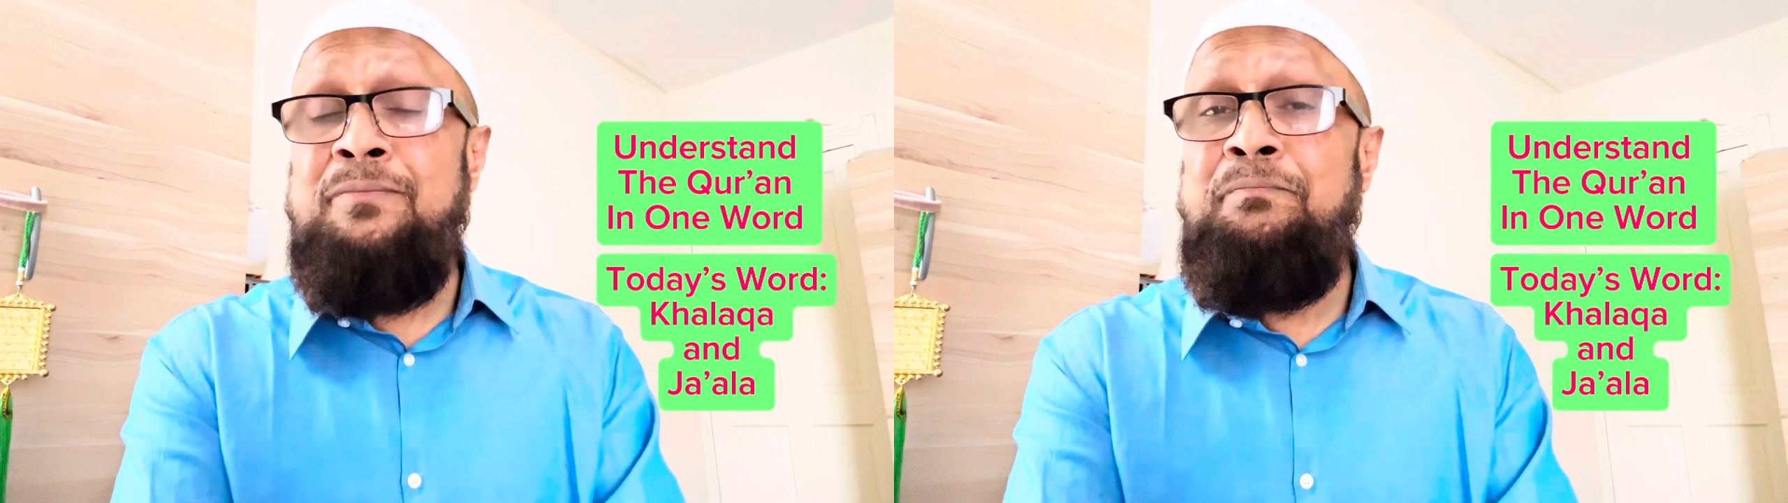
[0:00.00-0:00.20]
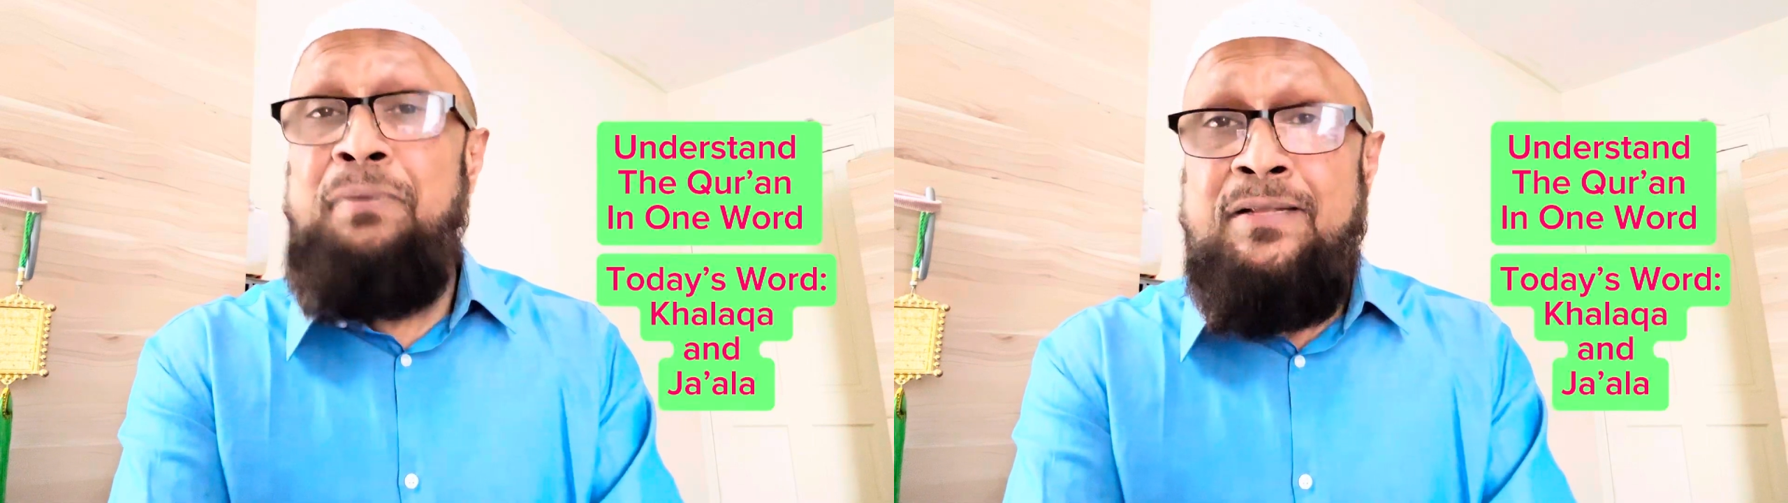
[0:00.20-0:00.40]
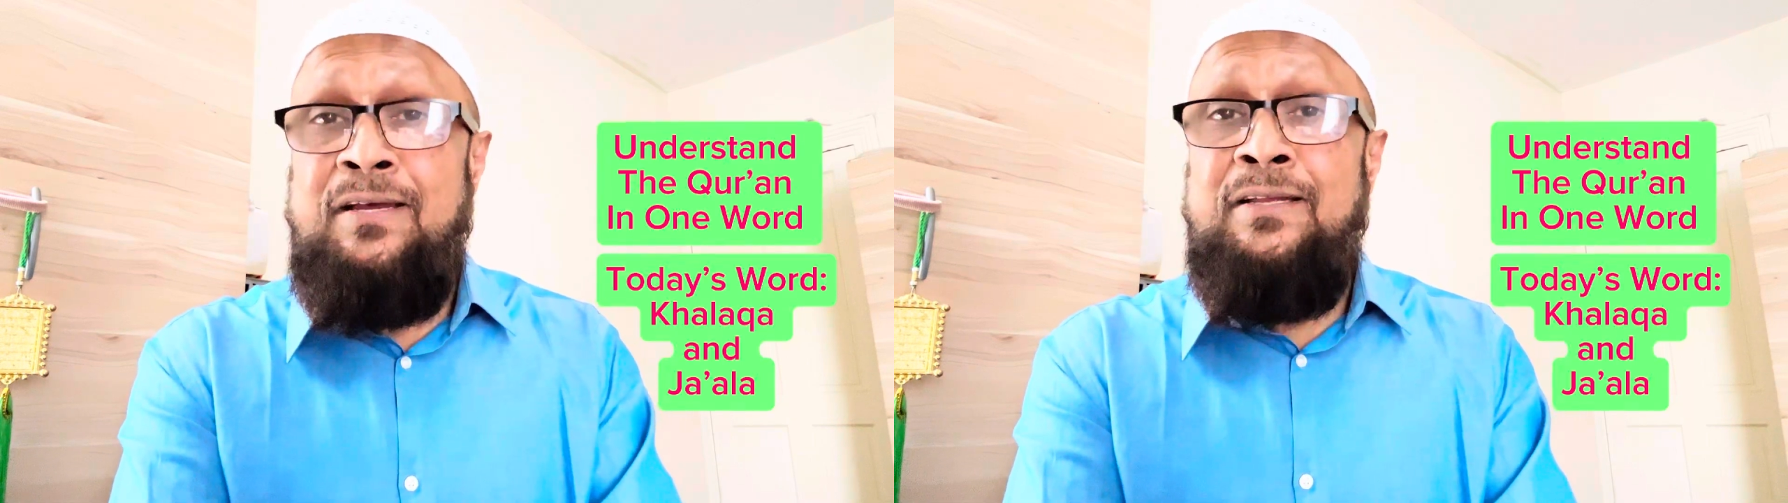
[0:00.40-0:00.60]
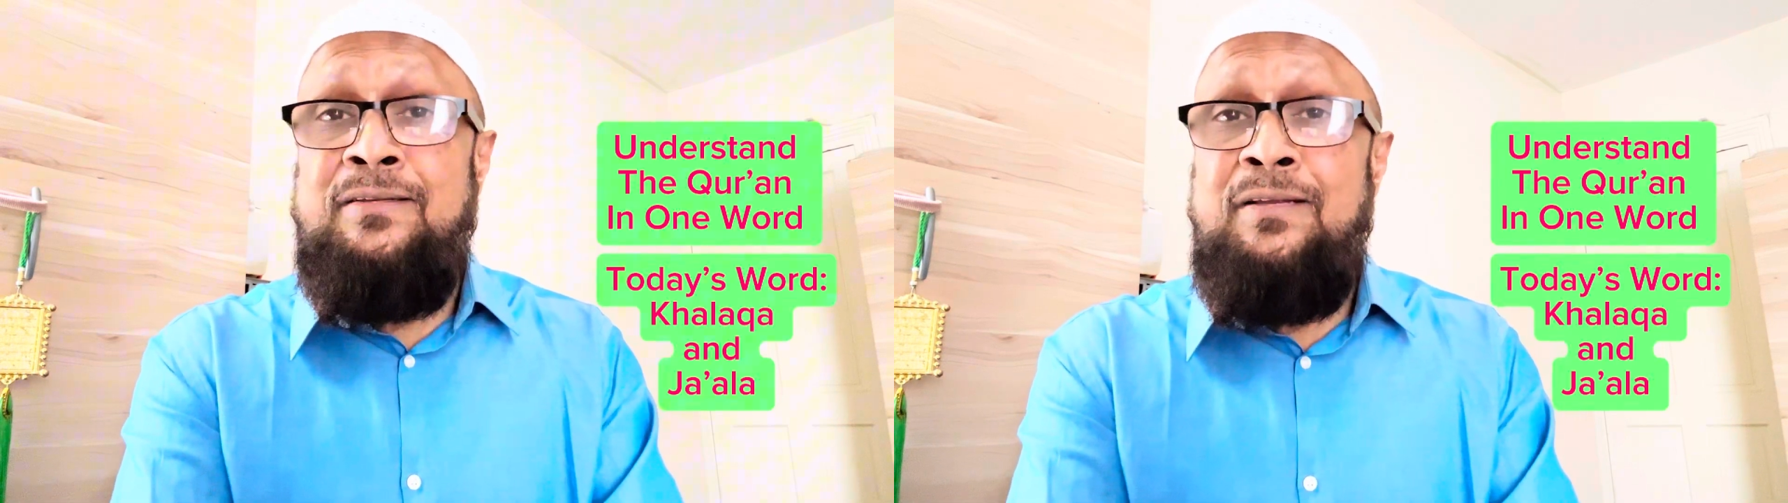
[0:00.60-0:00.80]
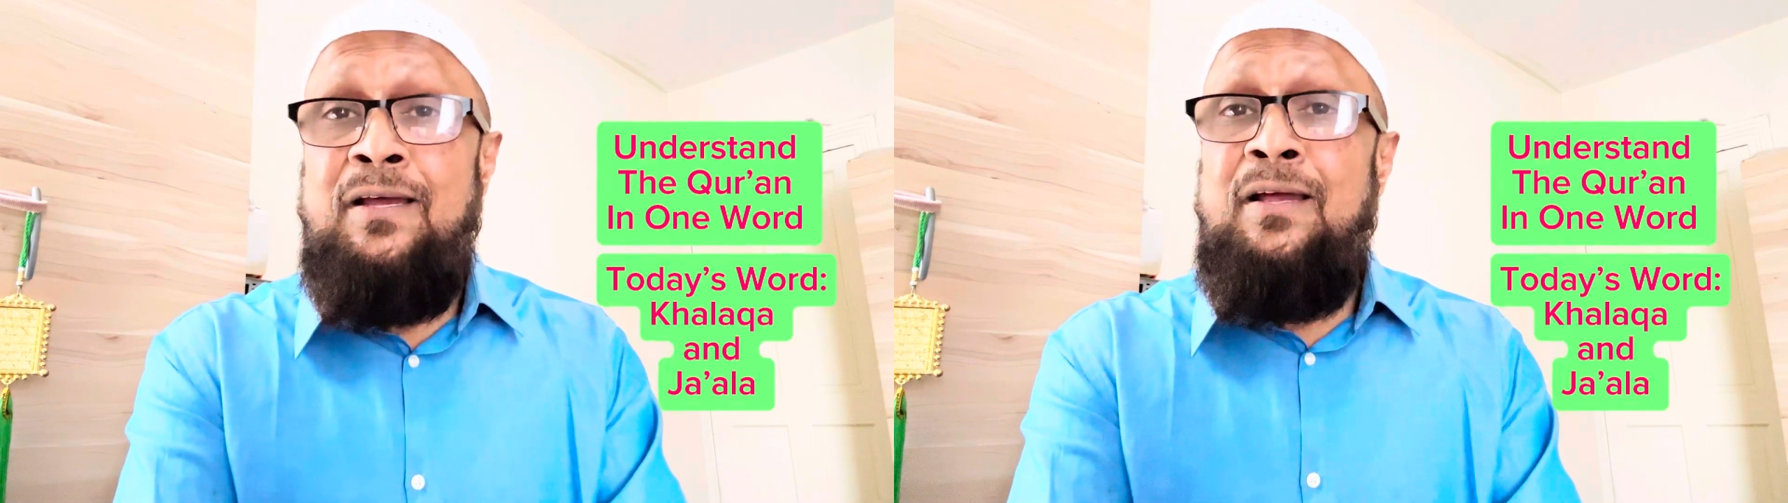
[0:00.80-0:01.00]
better
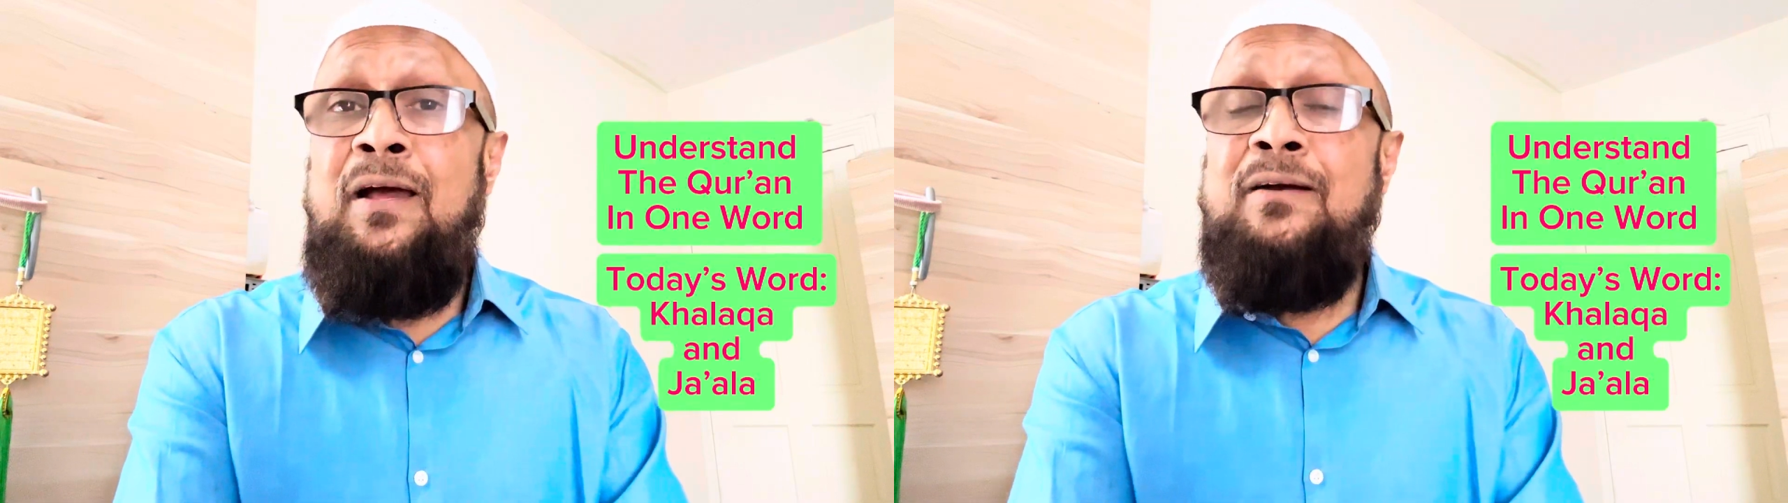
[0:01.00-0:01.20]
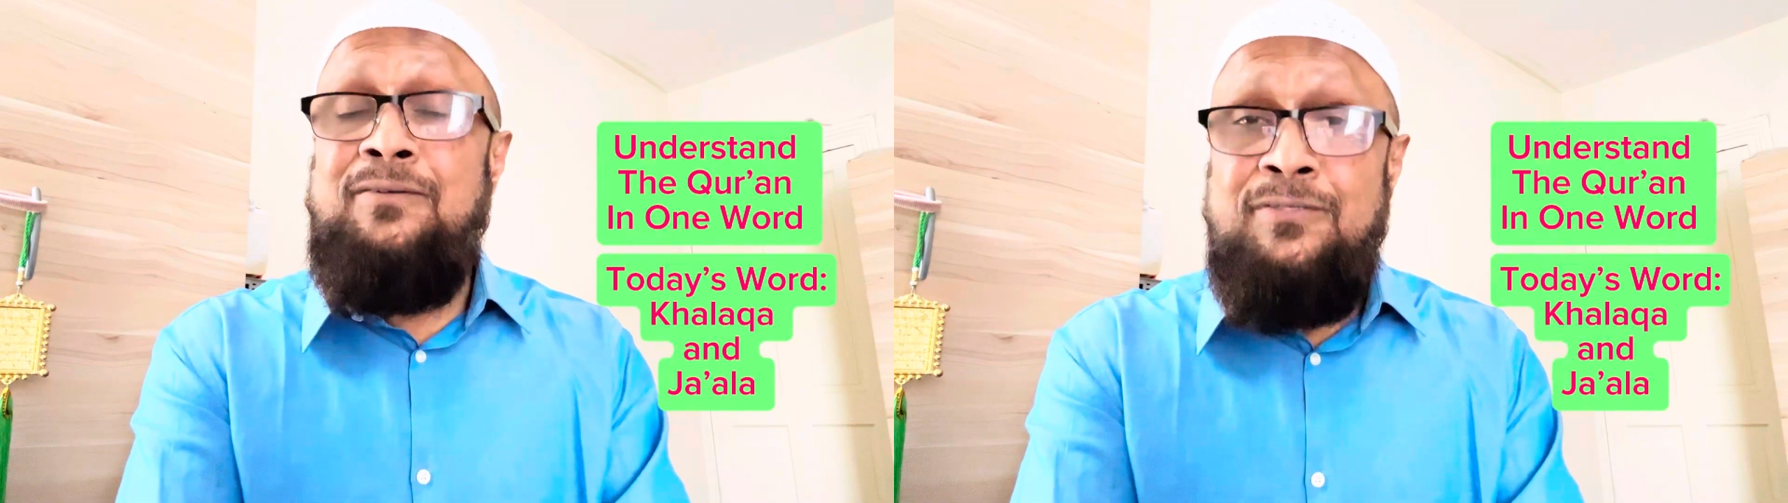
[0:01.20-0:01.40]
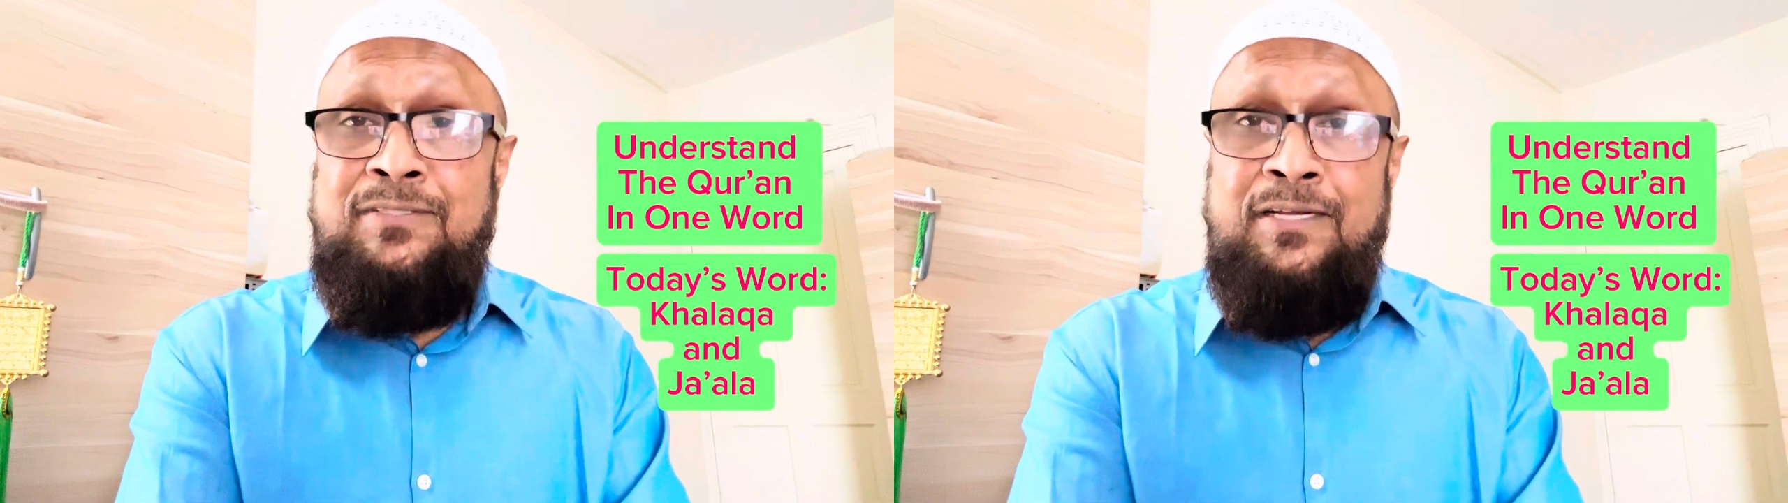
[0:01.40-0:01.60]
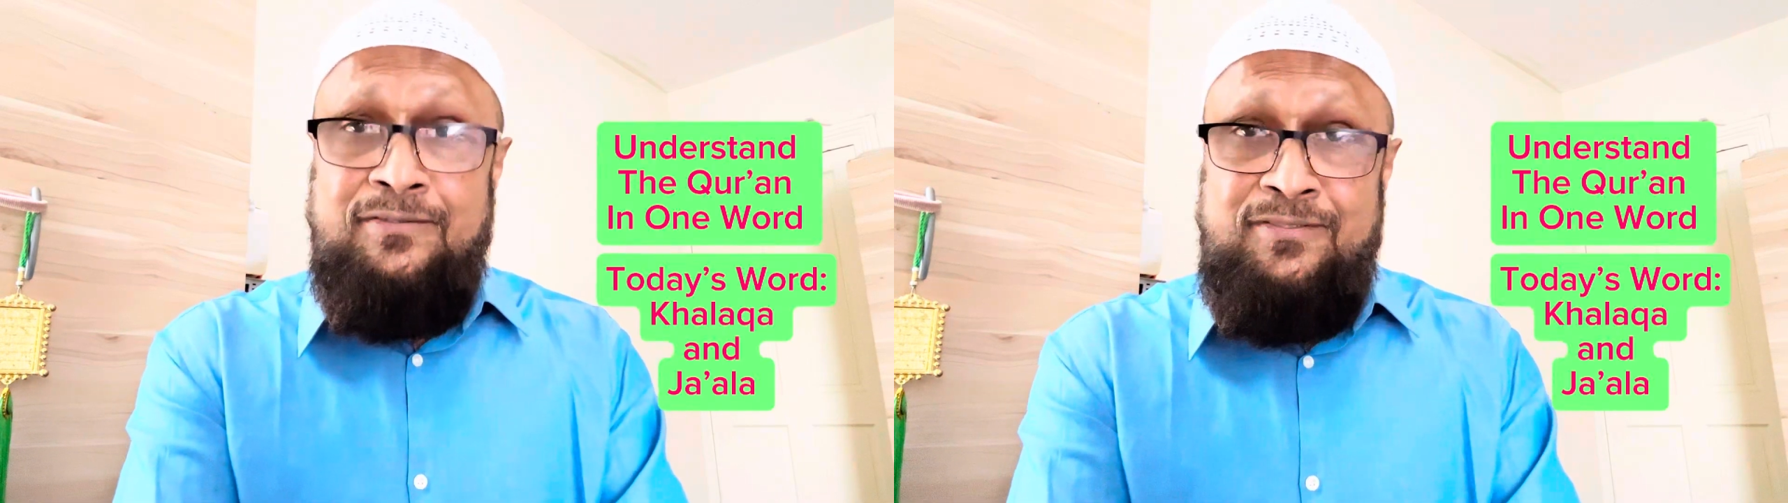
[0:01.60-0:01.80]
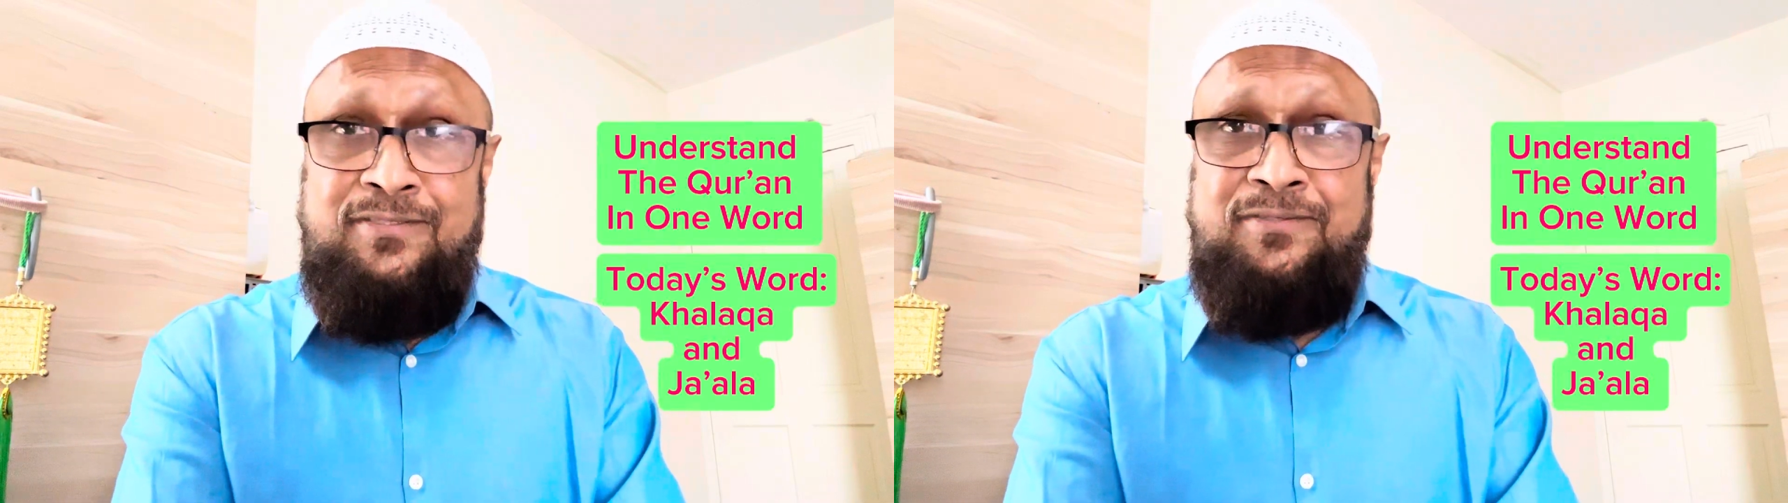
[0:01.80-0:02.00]
in good
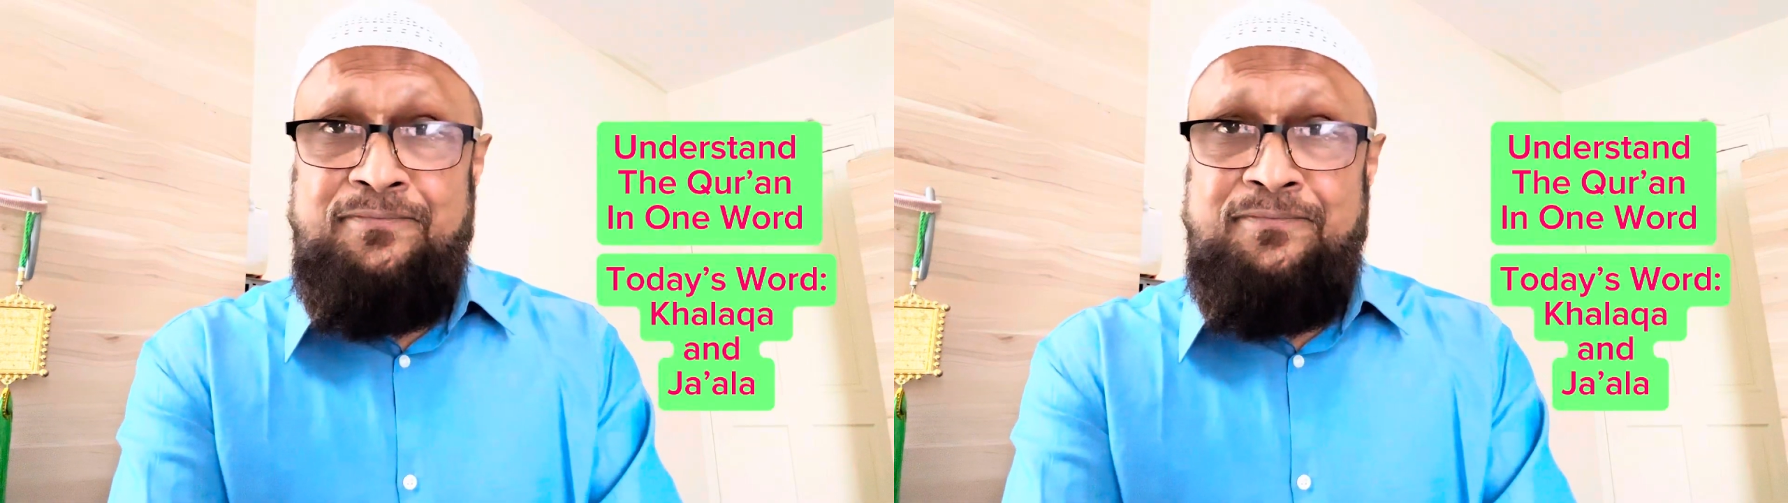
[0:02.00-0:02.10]
deeds.